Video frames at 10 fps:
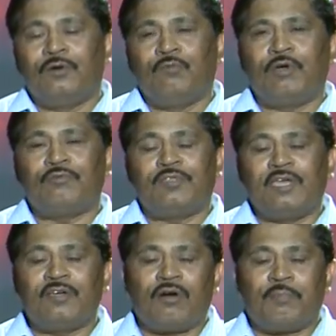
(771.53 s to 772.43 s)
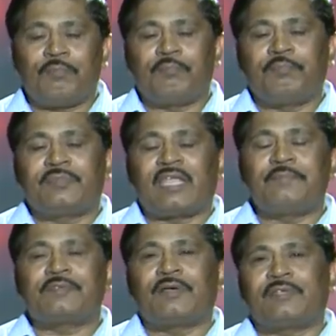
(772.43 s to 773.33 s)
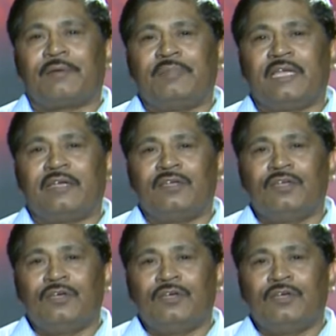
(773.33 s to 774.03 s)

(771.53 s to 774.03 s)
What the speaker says: we have to think of types of sampling.